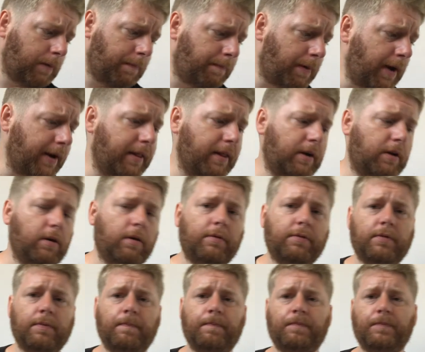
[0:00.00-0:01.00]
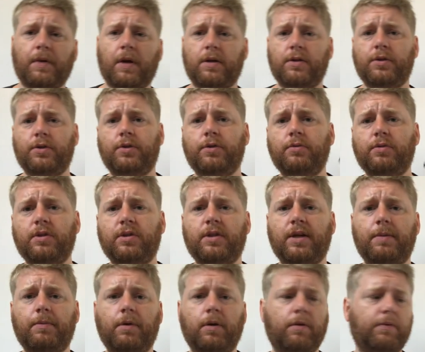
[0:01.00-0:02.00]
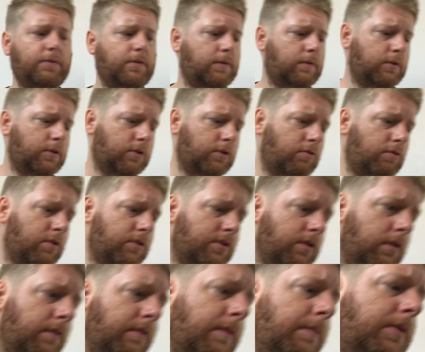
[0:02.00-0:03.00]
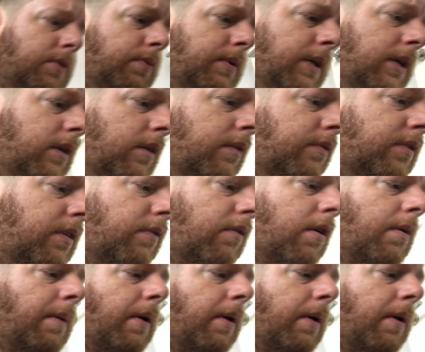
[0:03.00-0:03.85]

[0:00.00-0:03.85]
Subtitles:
back to the gloves. I just use the same gloves, just cross over between gloves. I've got